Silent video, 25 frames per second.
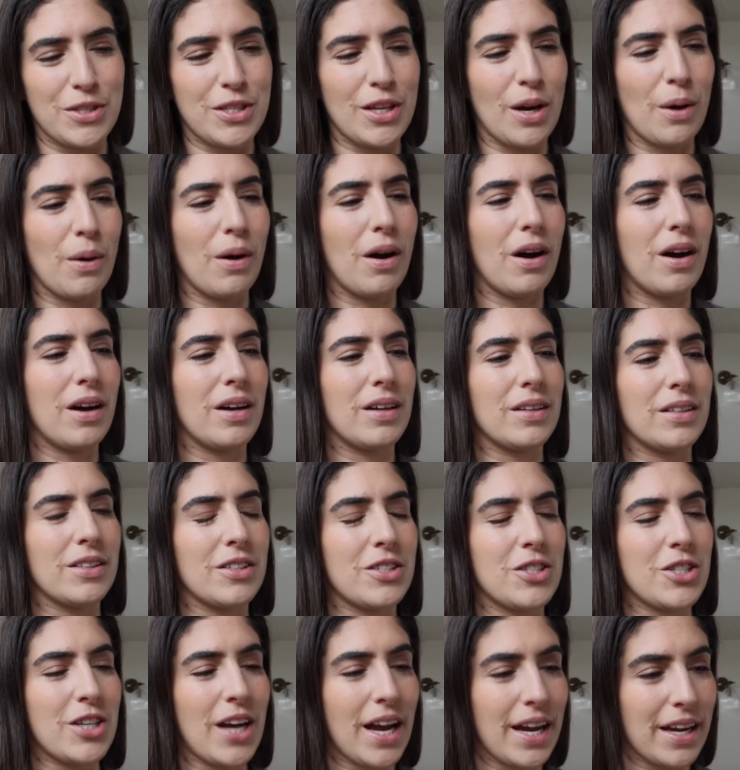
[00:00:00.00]
so I'll
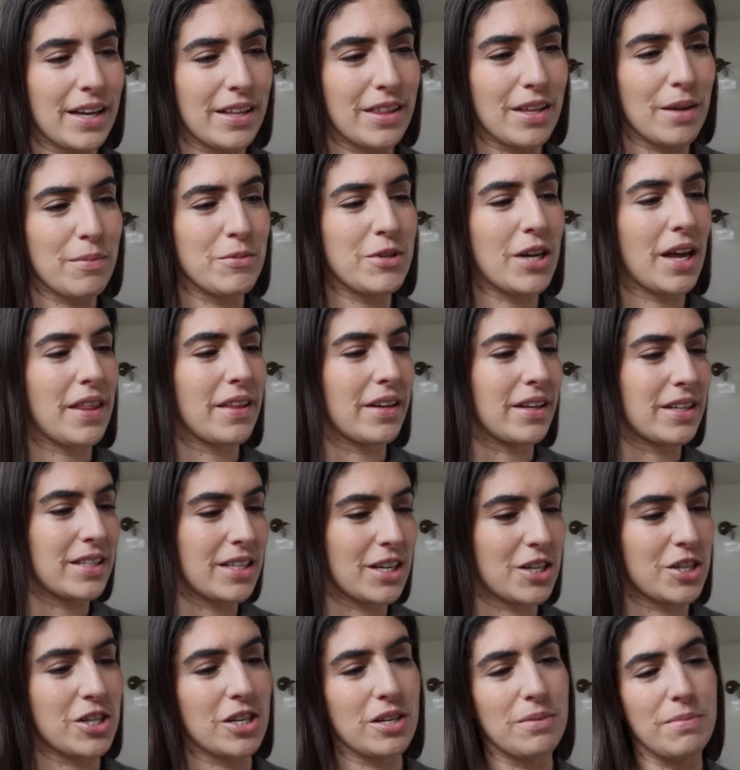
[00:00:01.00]
check them, check the
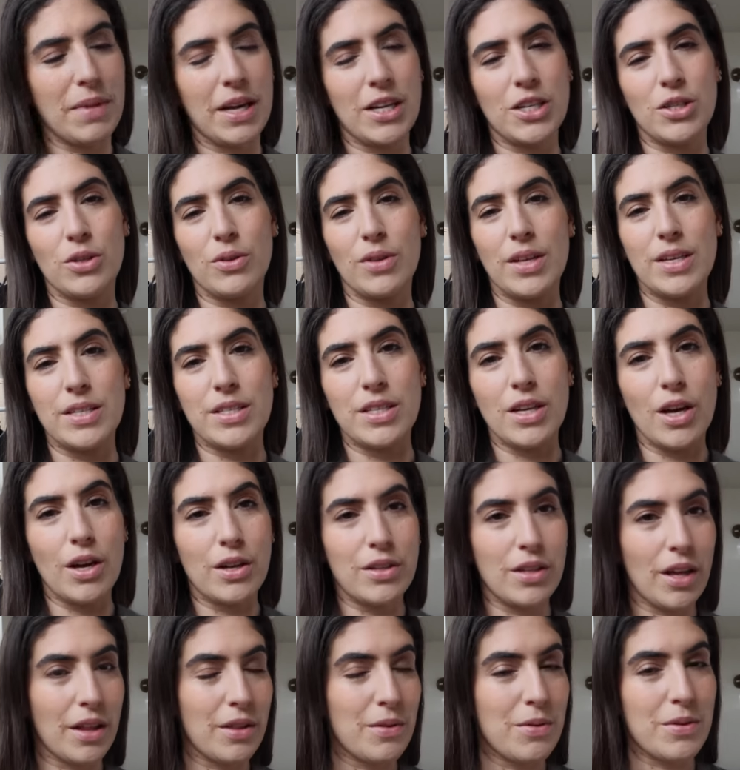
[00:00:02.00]
condition, make sure there's no,
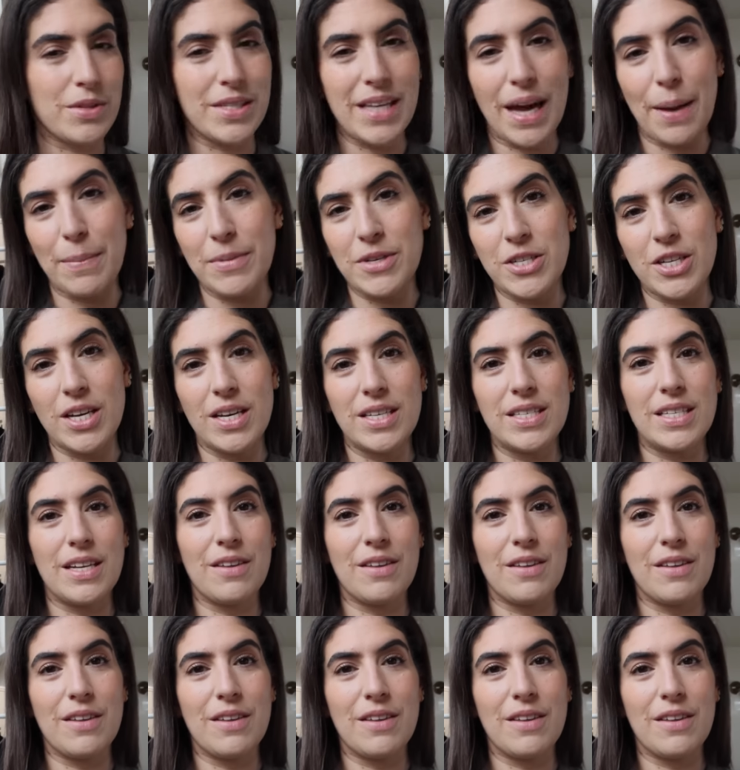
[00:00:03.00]
no damages.